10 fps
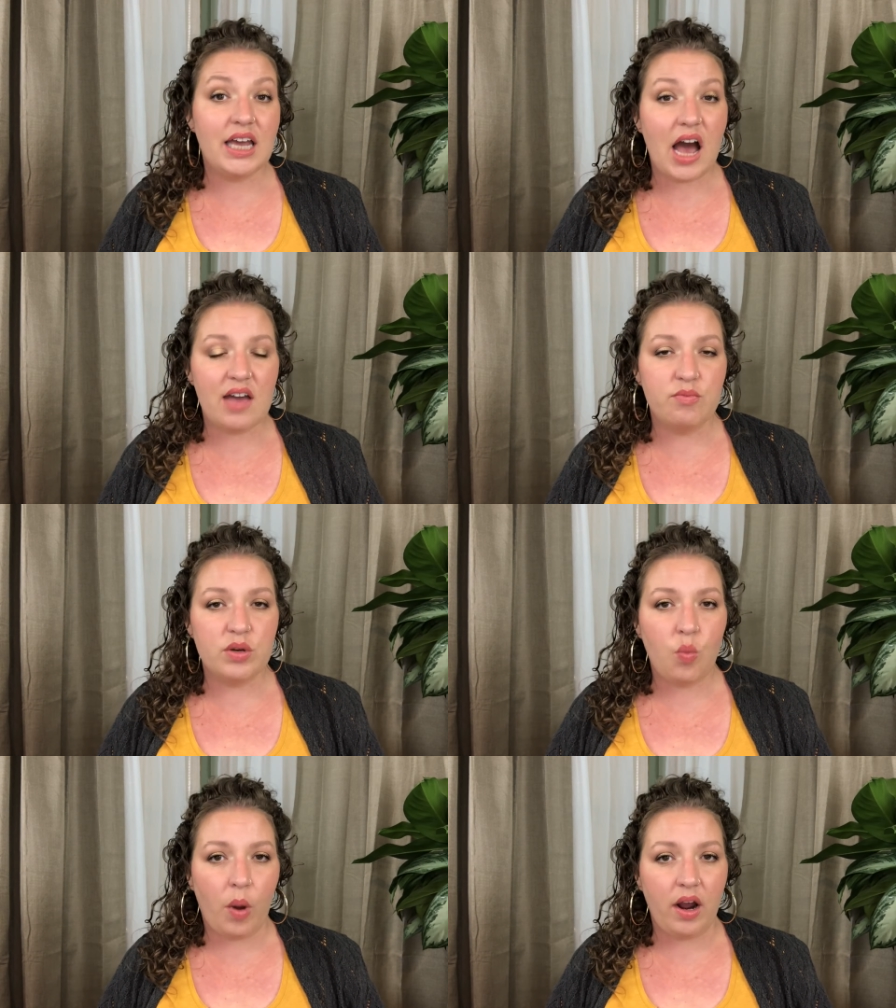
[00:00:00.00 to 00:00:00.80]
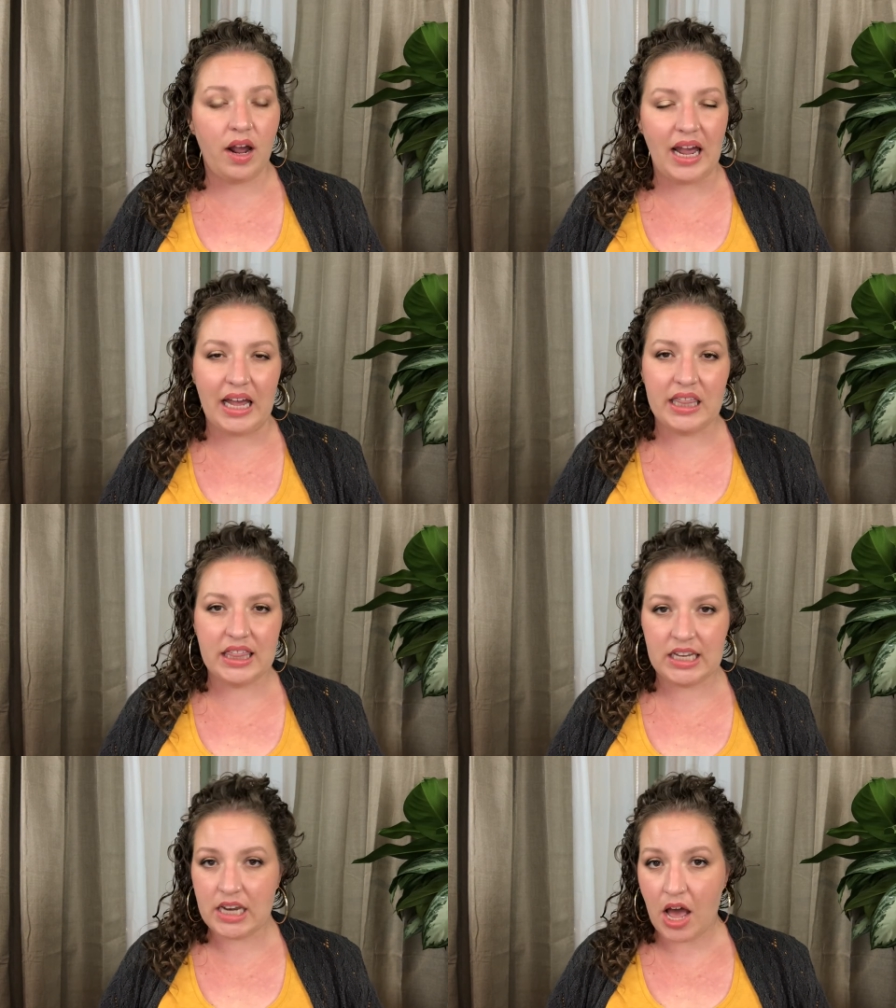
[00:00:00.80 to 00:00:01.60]
I've been wearing
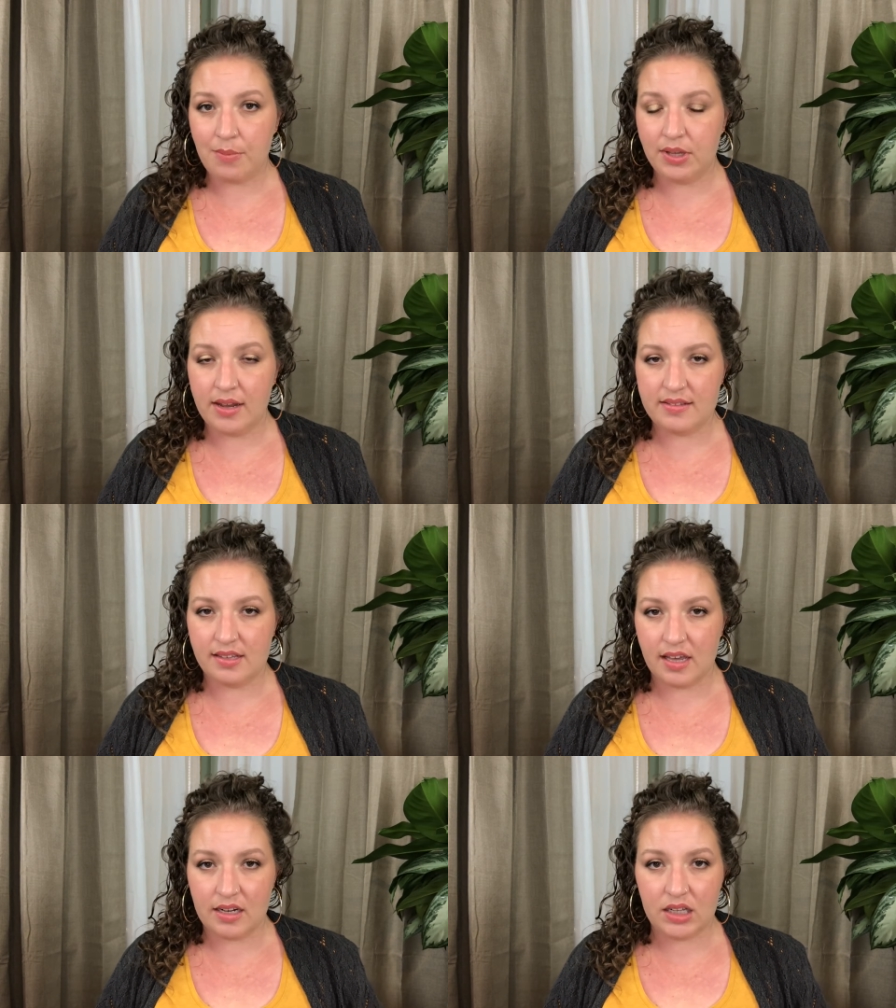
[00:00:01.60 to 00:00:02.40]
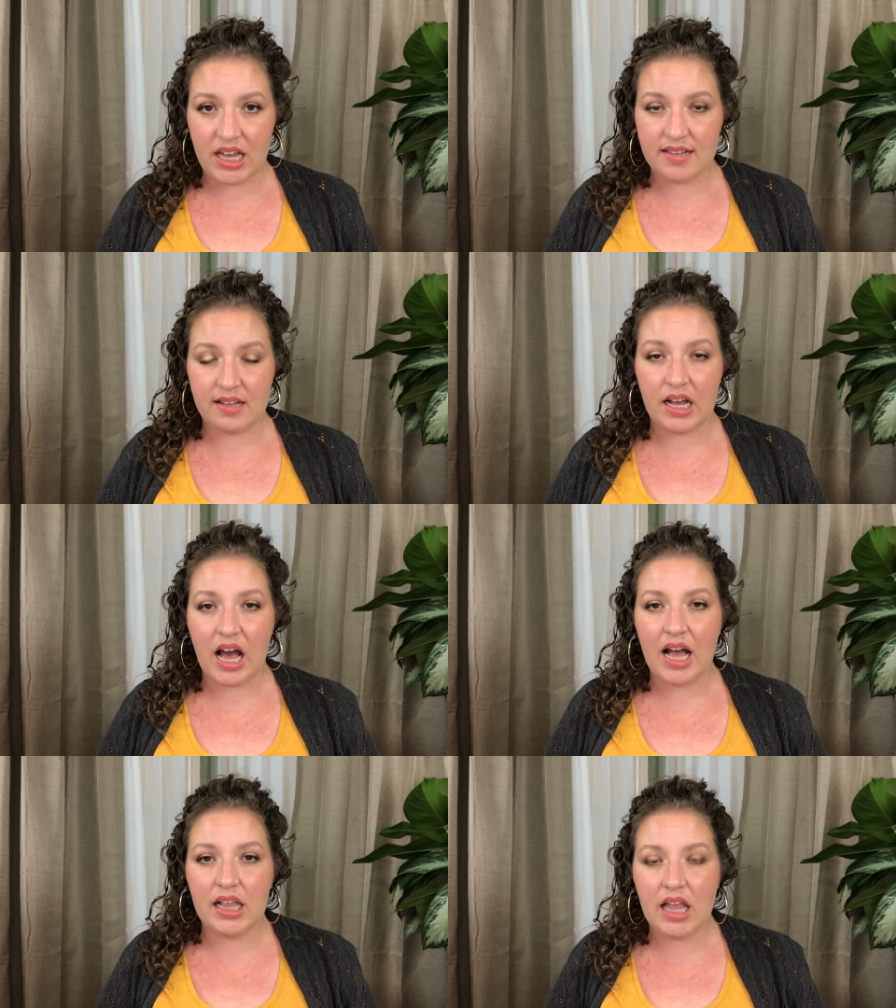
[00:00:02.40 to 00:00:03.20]
the Nabla Skin Glazing
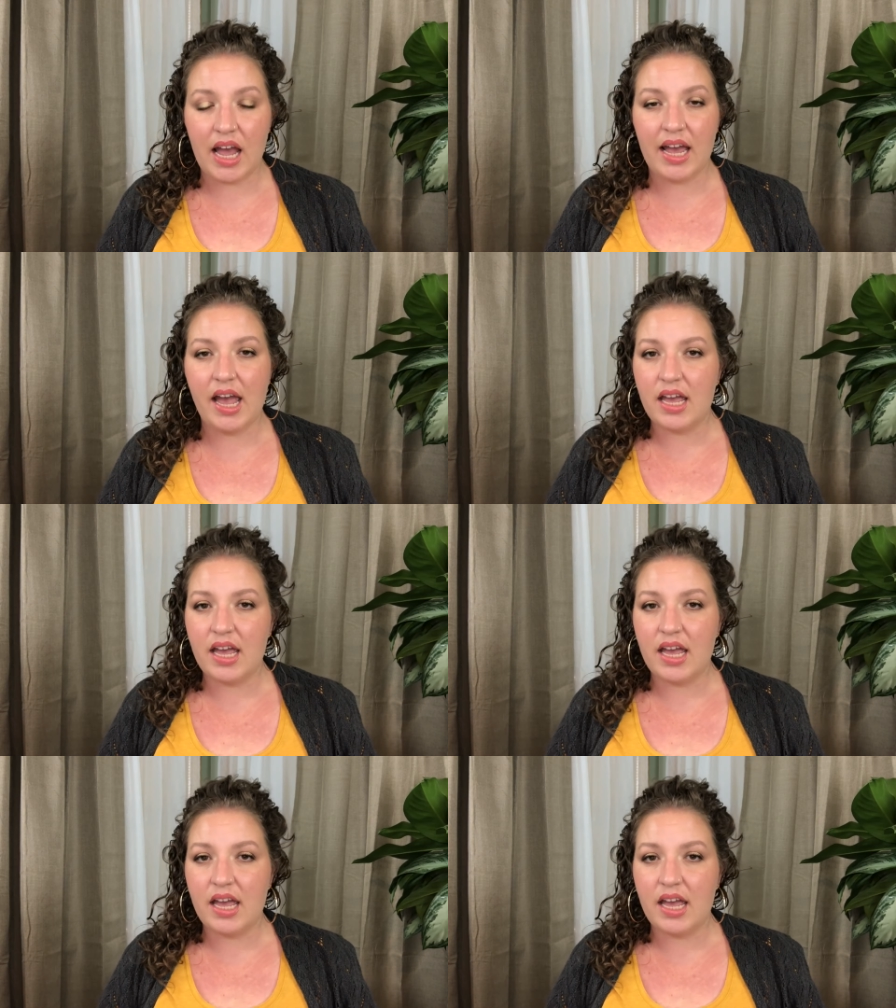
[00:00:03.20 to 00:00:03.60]
Highlight